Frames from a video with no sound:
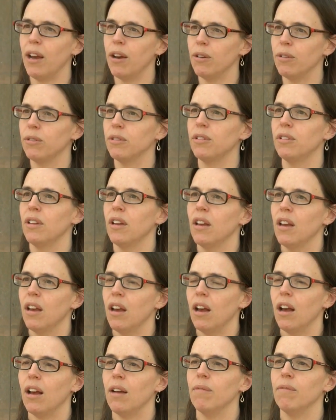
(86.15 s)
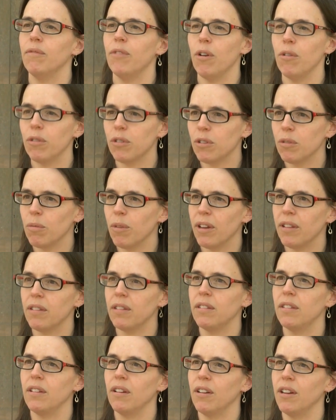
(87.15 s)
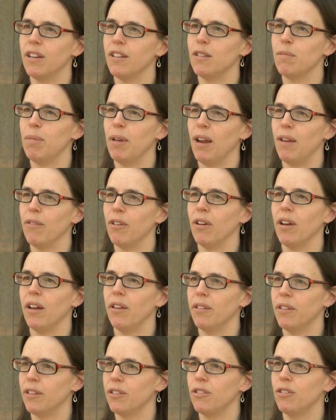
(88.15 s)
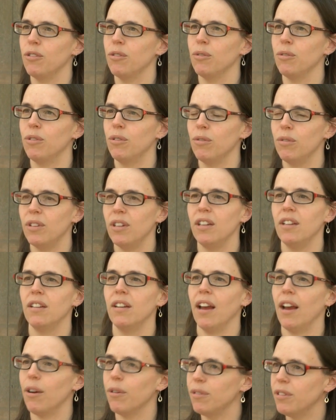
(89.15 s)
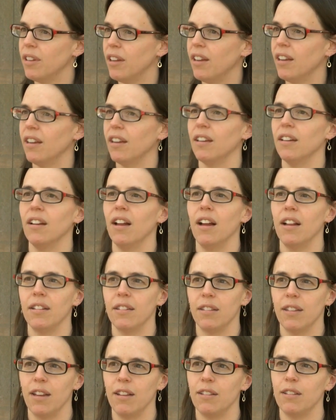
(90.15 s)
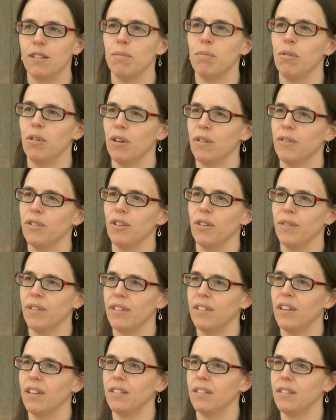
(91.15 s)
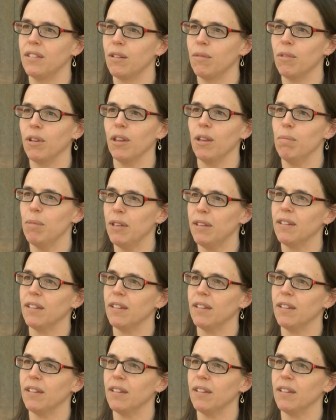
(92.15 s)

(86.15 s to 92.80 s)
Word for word: House Um, folks with serious behavioral health issues who need housing and on-site supportive services to really be